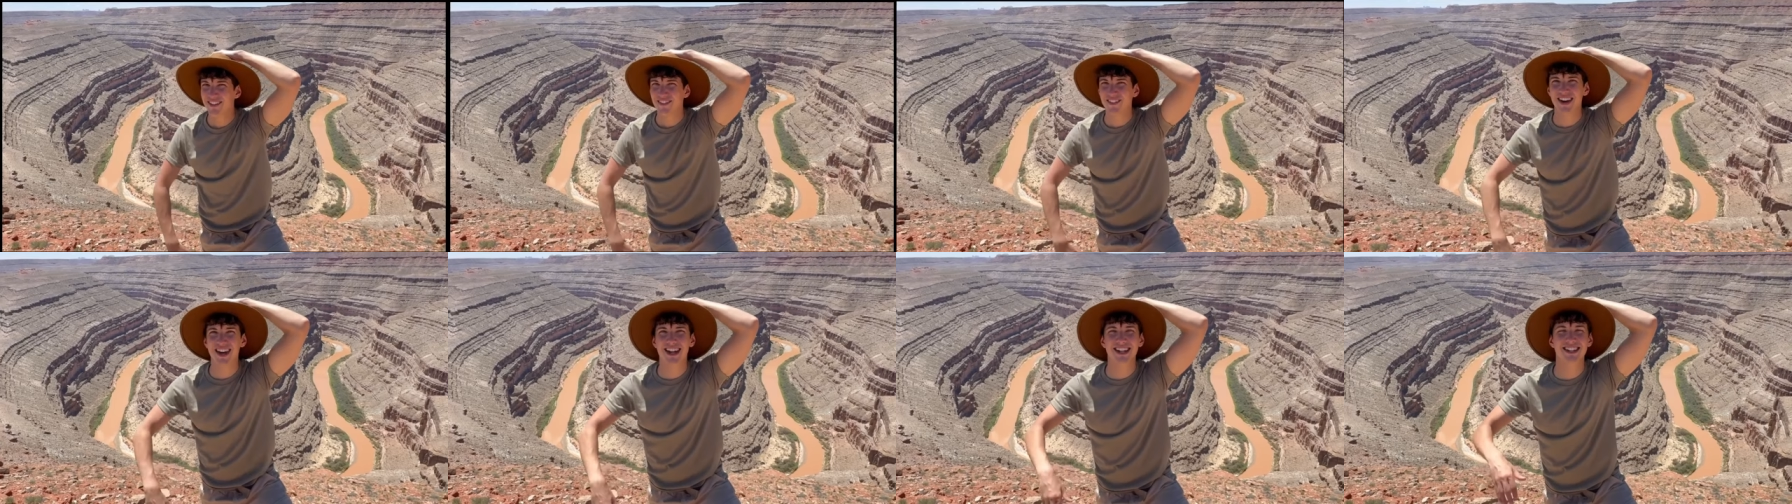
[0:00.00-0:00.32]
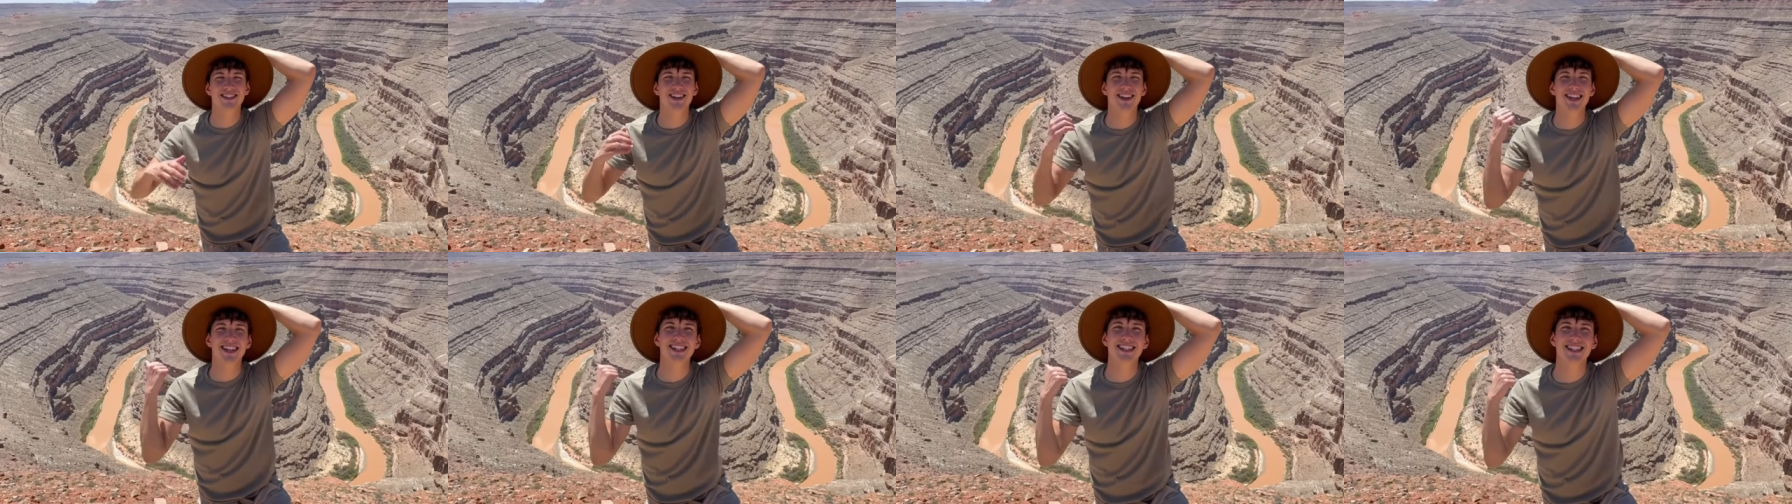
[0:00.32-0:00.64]
but
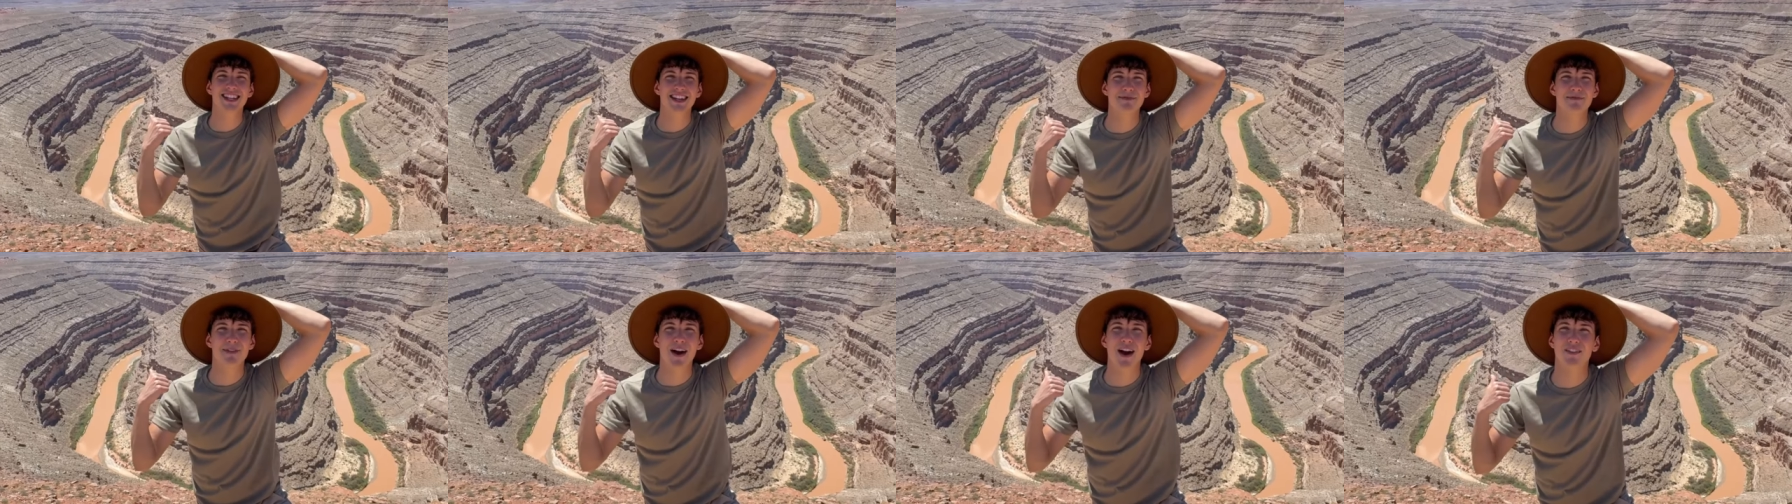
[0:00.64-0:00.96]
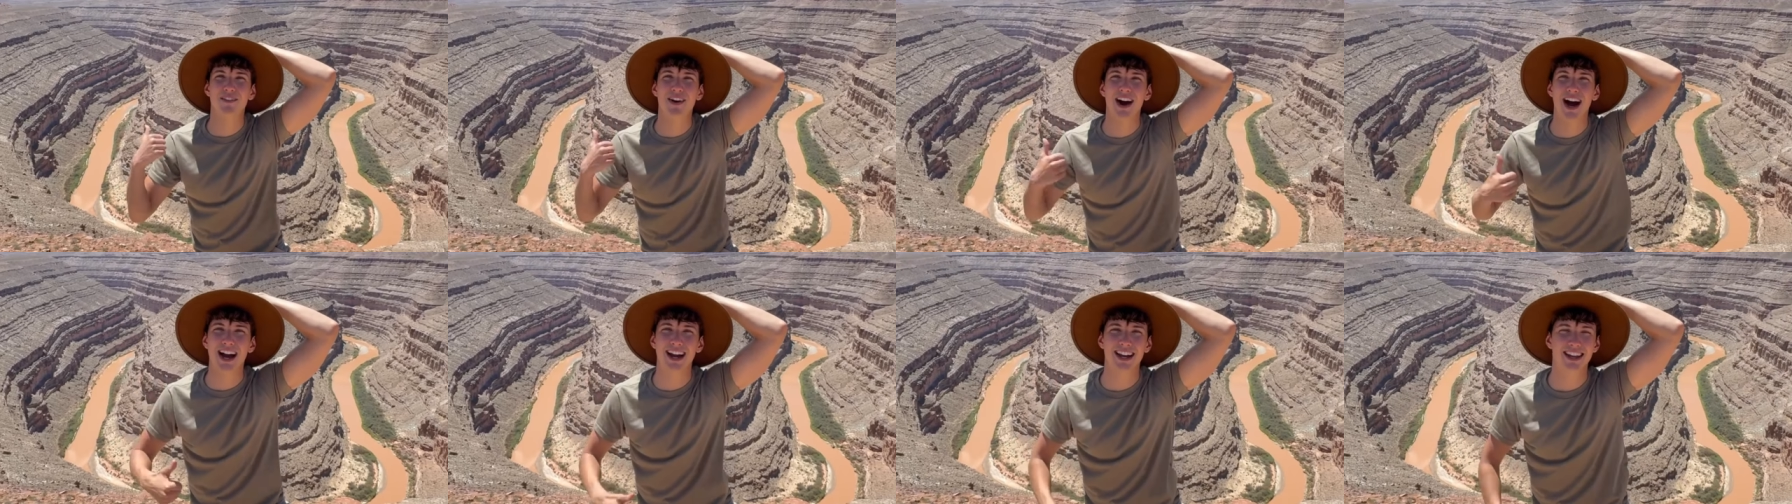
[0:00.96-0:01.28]
as you can see my
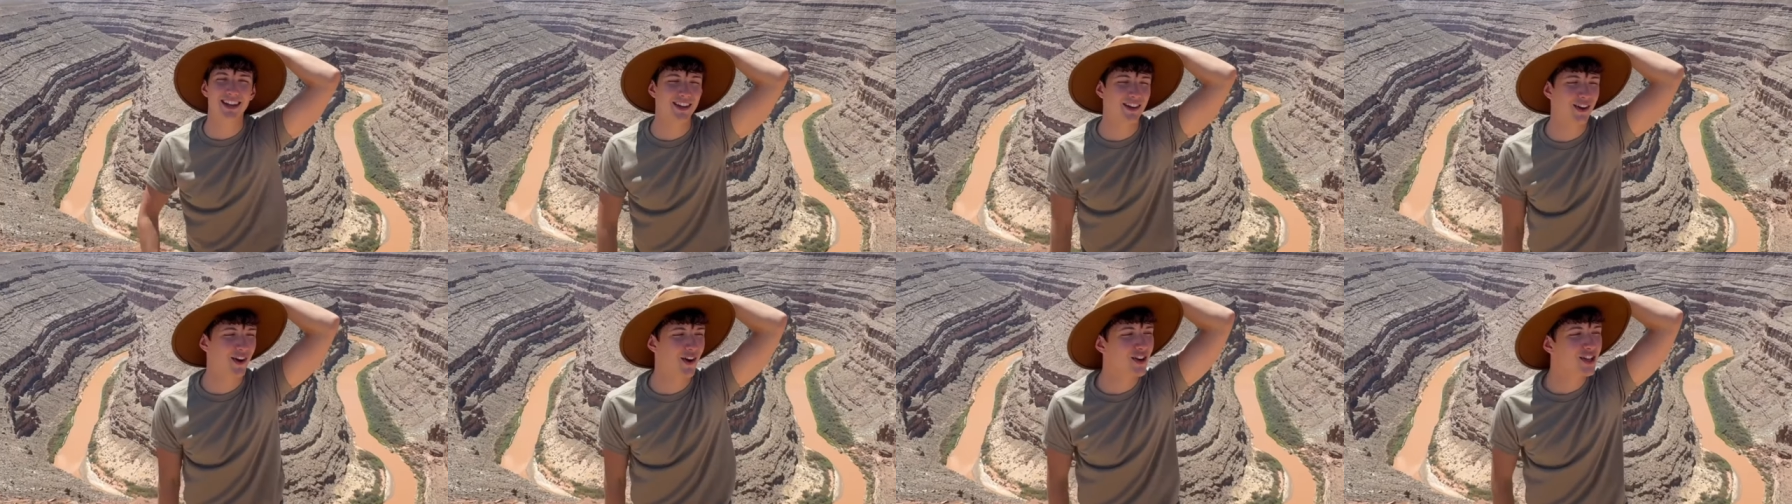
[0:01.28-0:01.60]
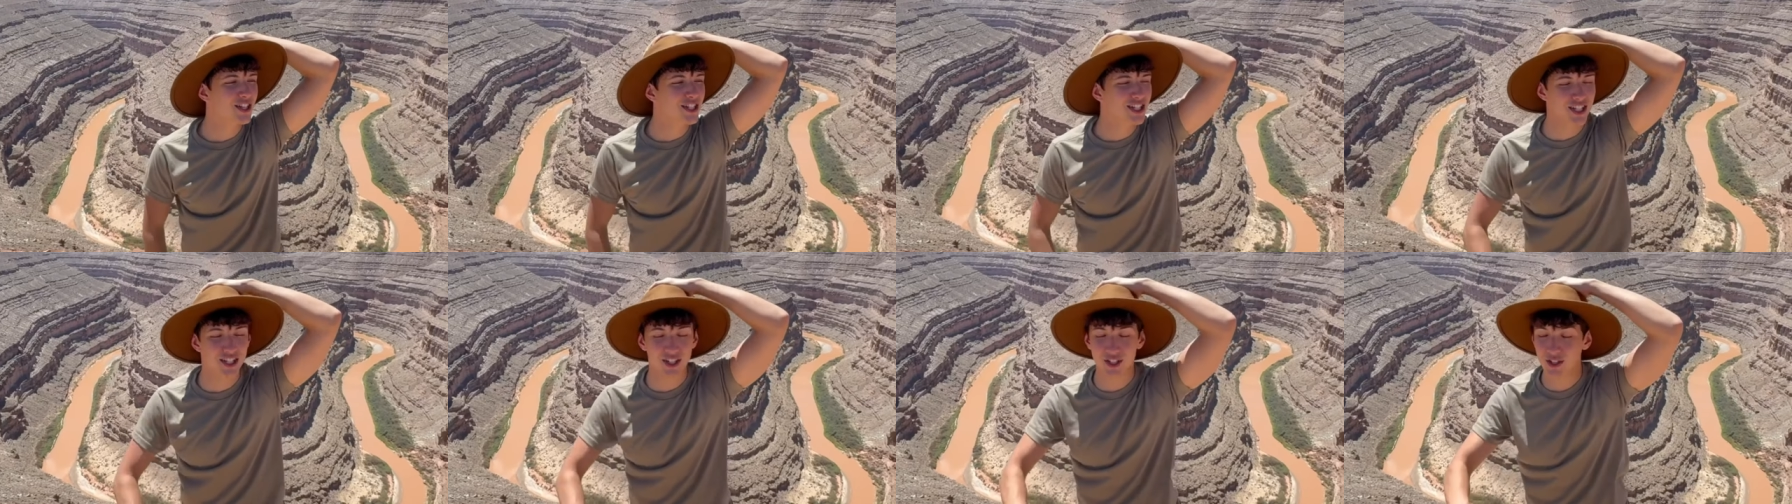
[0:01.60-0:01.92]
back you know
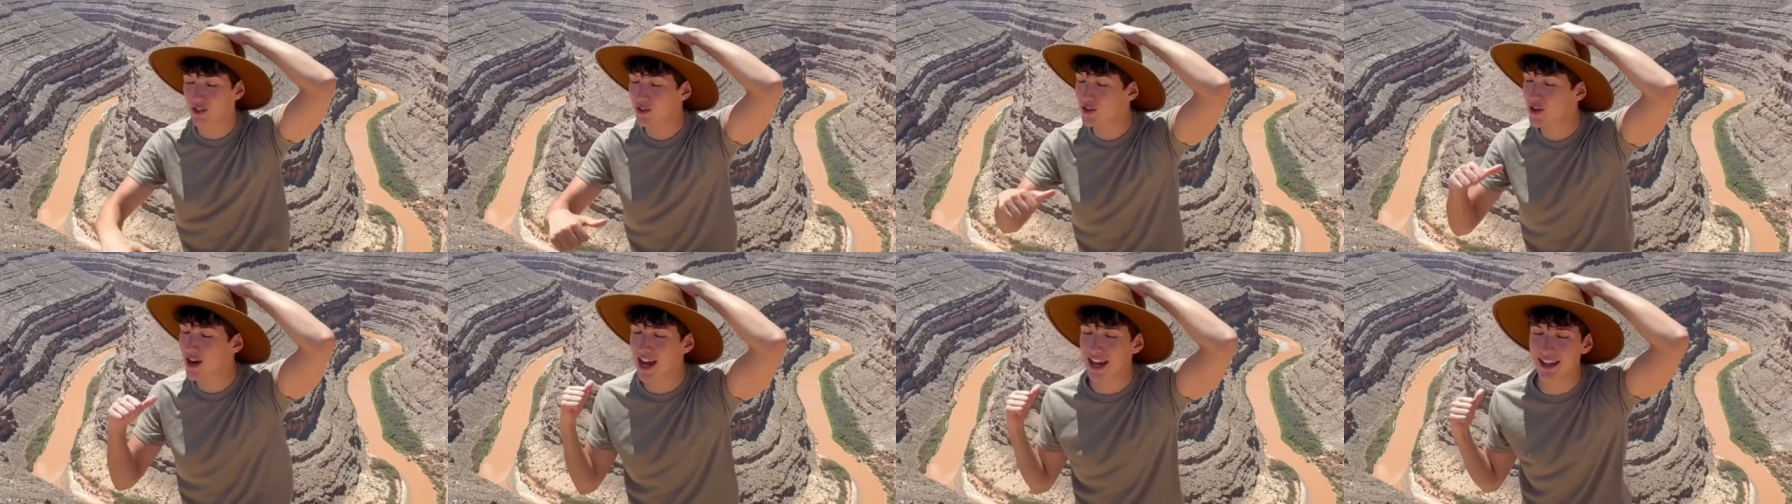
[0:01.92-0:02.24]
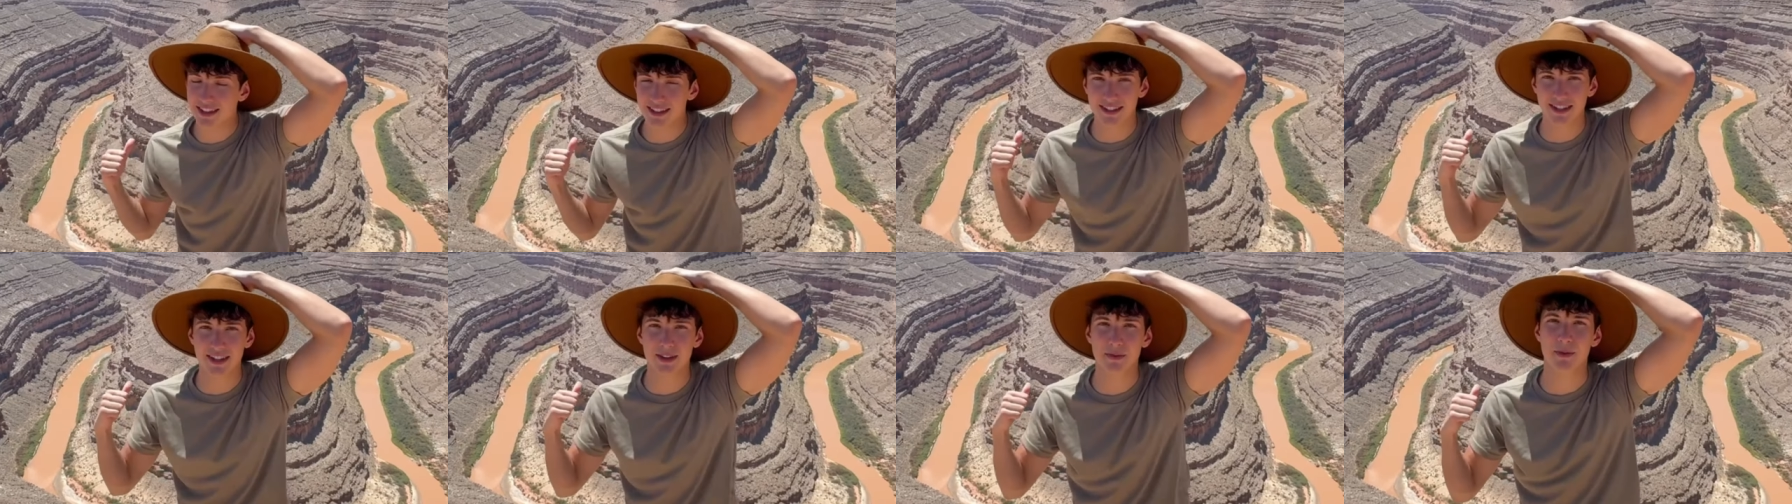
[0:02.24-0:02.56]

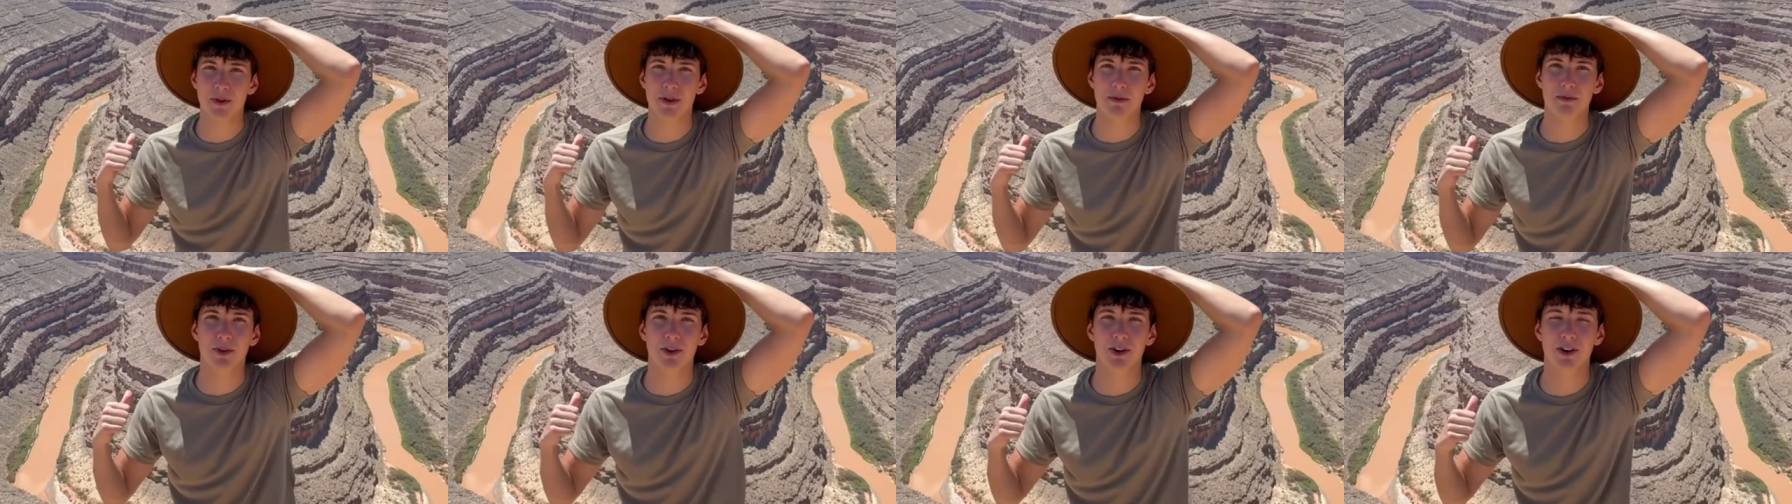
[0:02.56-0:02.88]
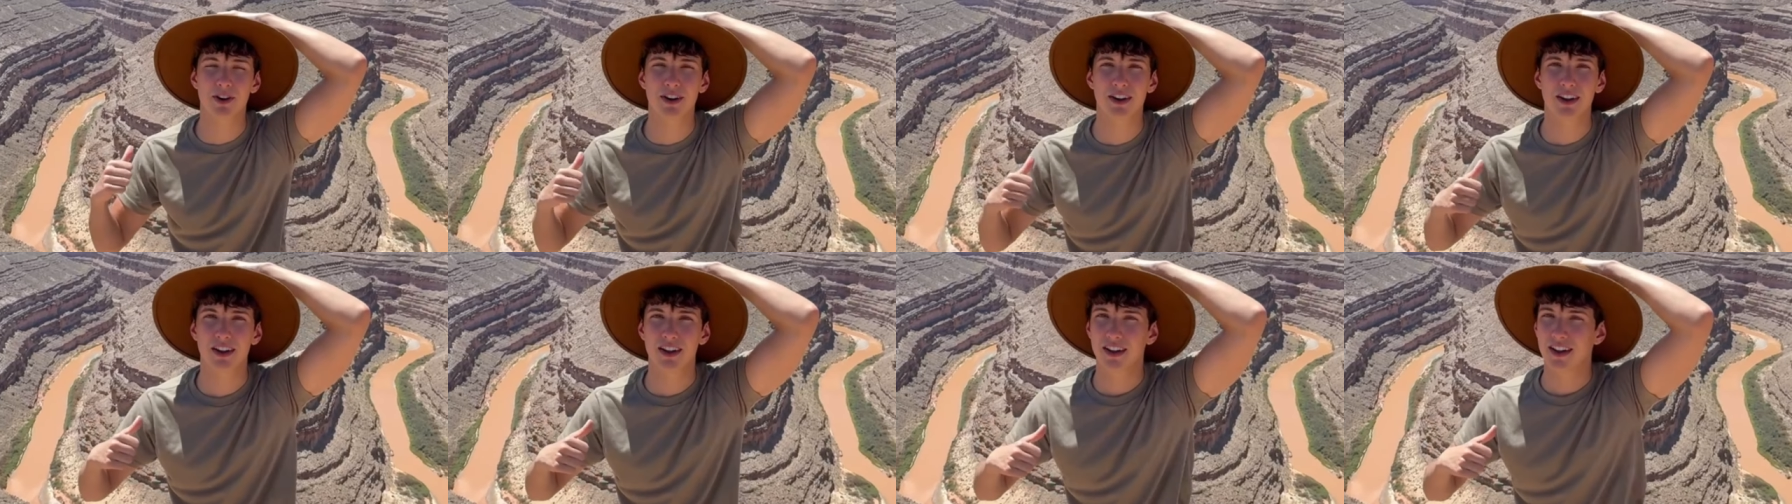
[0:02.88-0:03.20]
crazy river